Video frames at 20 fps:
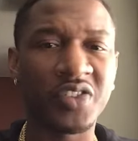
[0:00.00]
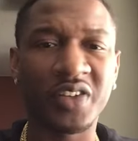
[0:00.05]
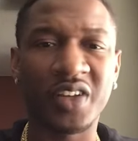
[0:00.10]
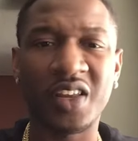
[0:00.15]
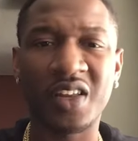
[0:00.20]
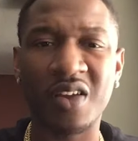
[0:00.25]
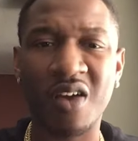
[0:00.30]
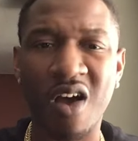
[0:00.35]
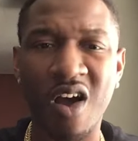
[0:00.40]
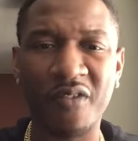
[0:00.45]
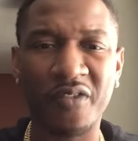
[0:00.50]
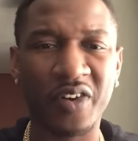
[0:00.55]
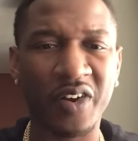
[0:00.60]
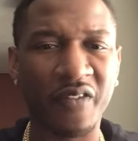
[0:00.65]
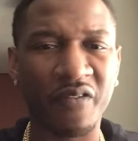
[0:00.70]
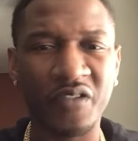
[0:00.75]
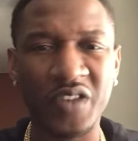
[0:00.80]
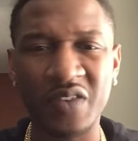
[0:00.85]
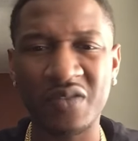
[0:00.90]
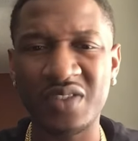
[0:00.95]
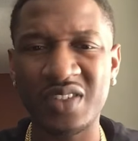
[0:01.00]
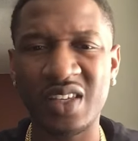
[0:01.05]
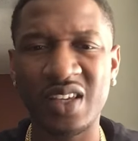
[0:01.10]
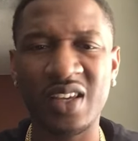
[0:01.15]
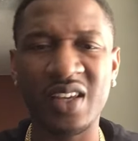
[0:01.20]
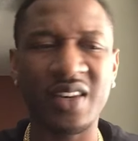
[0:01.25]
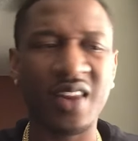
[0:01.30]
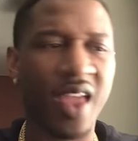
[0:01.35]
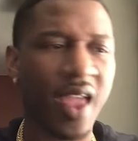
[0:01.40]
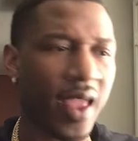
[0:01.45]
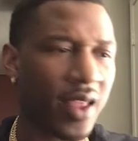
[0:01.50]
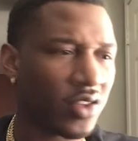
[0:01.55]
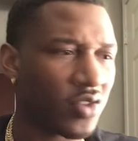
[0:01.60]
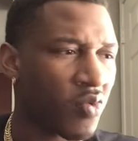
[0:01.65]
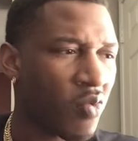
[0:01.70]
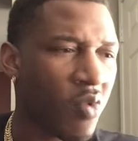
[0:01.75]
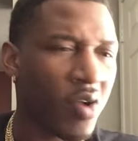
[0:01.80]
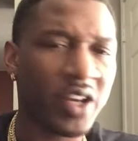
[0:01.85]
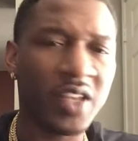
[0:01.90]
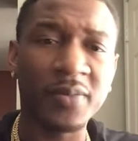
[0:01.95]
you're getting offered a 15 to
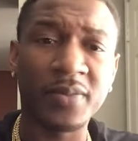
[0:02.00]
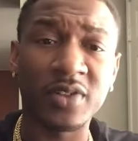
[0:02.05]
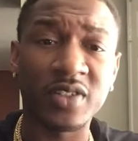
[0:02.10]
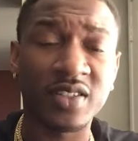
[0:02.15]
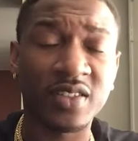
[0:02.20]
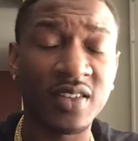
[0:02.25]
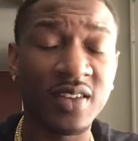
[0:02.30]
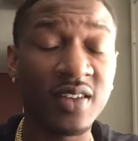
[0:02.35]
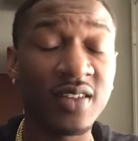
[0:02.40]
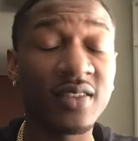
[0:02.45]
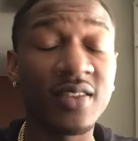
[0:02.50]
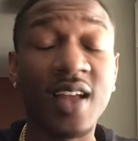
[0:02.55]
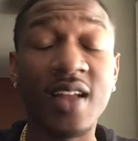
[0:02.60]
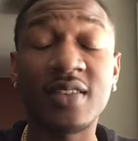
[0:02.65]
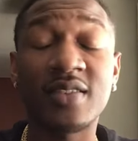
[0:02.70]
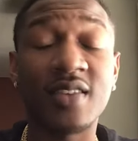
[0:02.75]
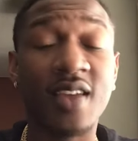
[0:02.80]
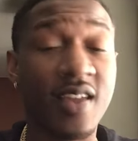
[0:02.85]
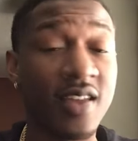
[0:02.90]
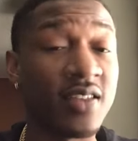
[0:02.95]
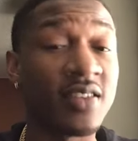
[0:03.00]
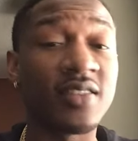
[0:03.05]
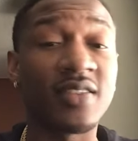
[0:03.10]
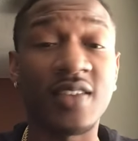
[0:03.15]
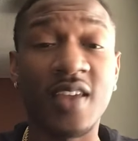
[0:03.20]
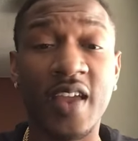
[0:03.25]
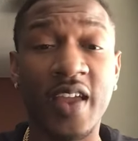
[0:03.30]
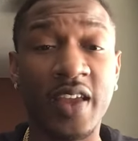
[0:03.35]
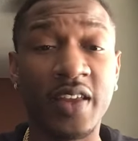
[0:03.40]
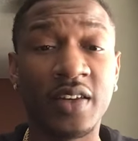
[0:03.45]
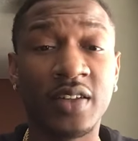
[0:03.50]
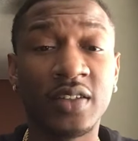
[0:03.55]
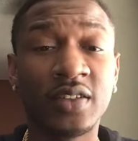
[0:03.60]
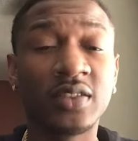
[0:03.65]
20%, that's insane.